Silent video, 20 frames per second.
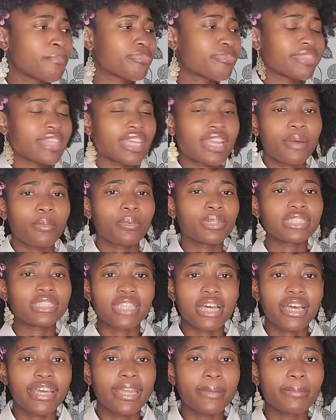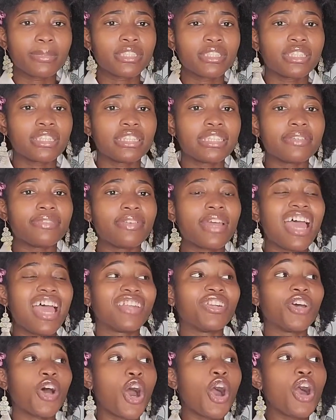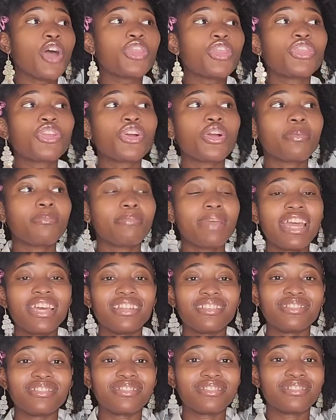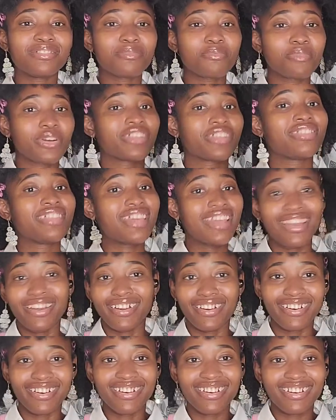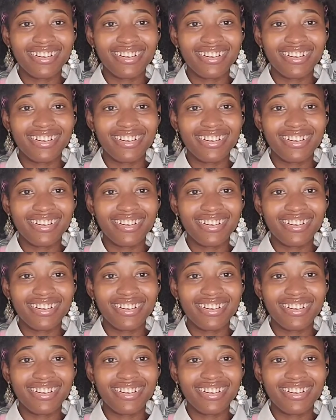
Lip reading: that I was not able to leave. And other men were there